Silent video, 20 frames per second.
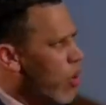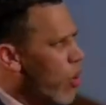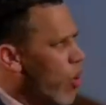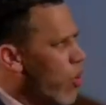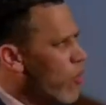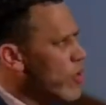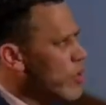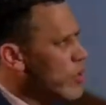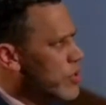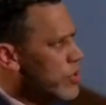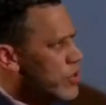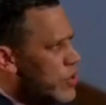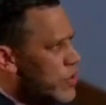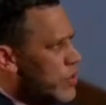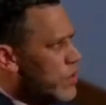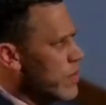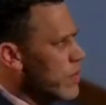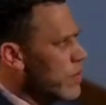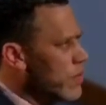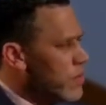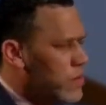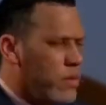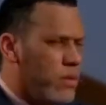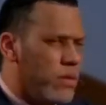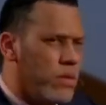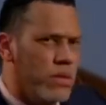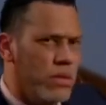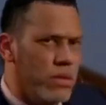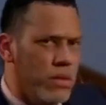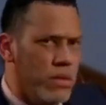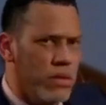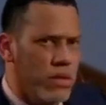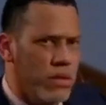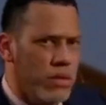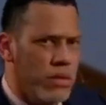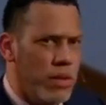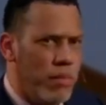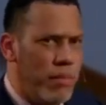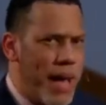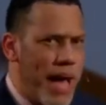over to
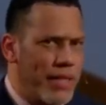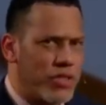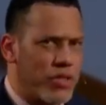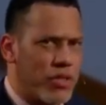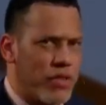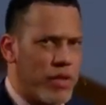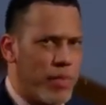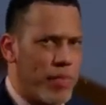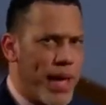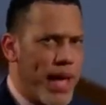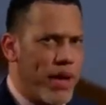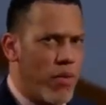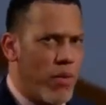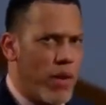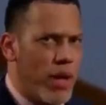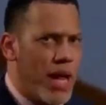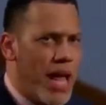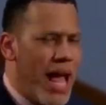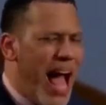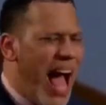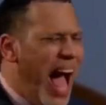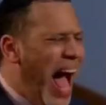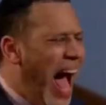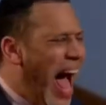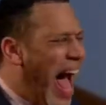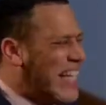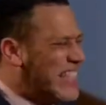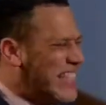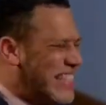the master of the banquet. I